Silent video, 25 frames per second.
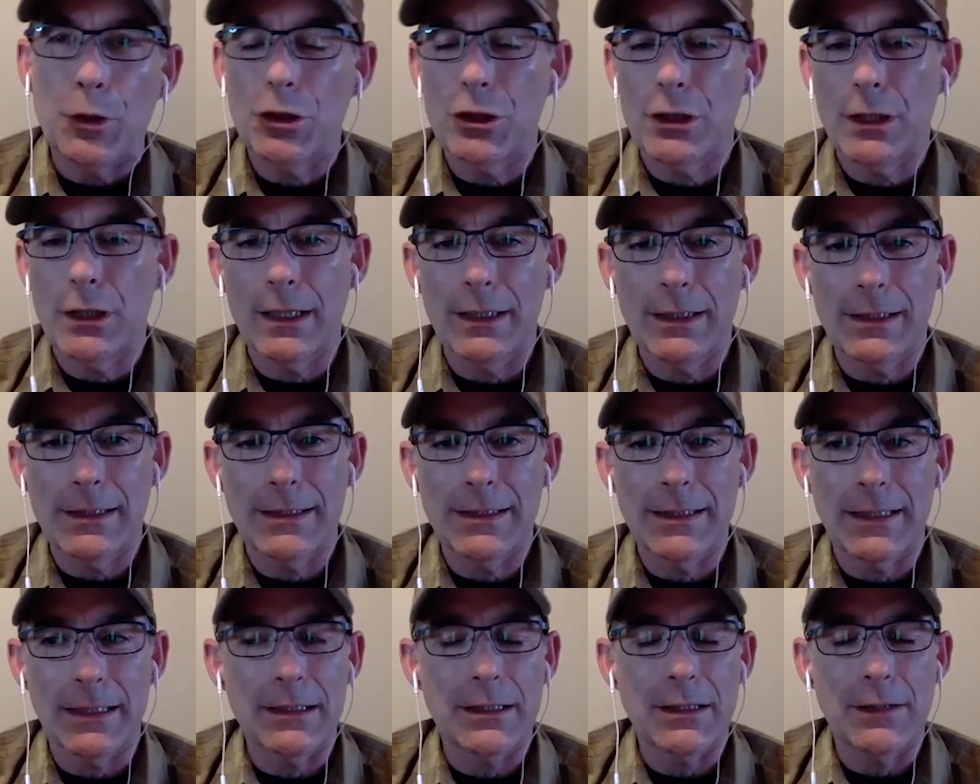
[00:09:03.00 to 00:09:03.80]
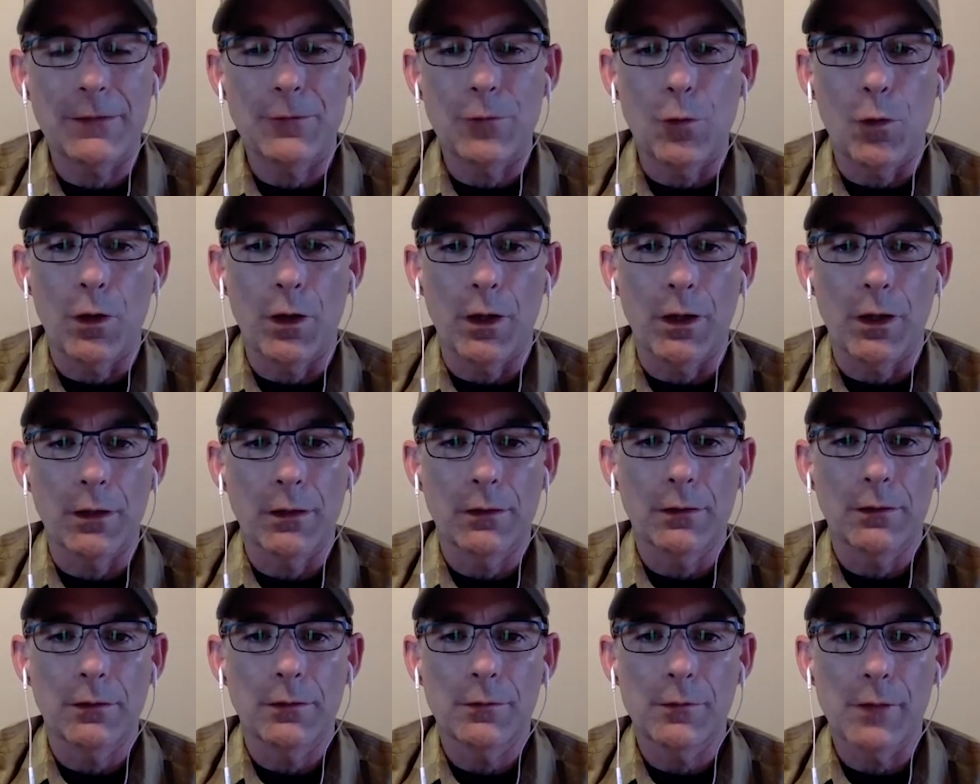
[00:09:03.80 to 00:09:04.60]
pushing it to 64.
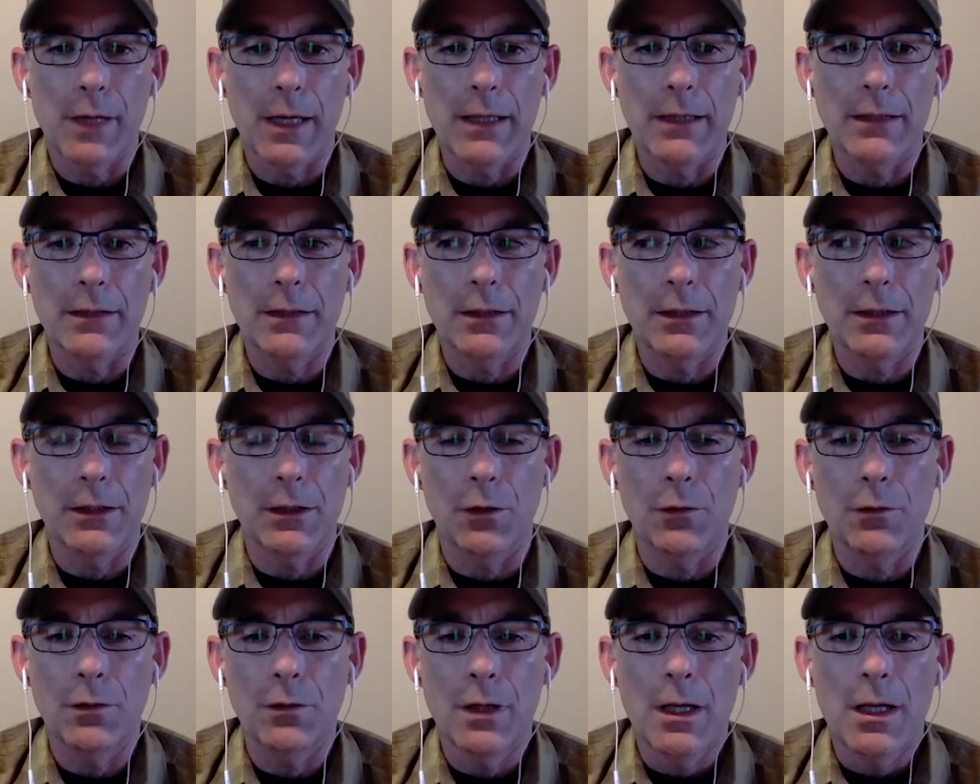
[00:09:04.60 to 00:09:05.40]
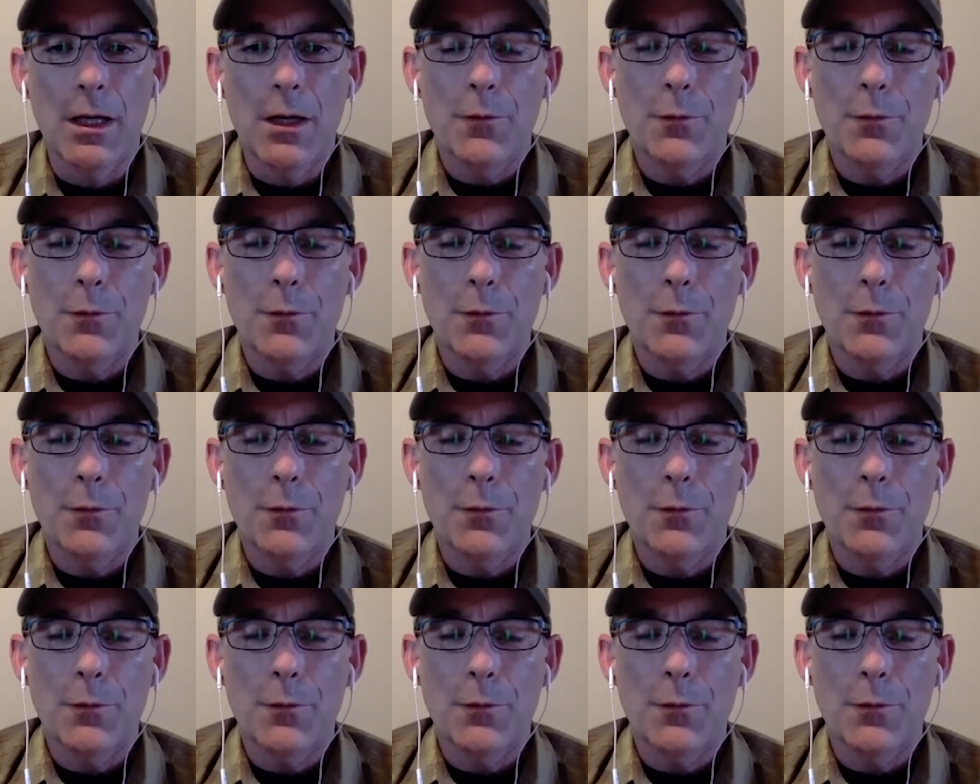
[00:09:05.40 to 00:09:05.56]
Right. Yeah.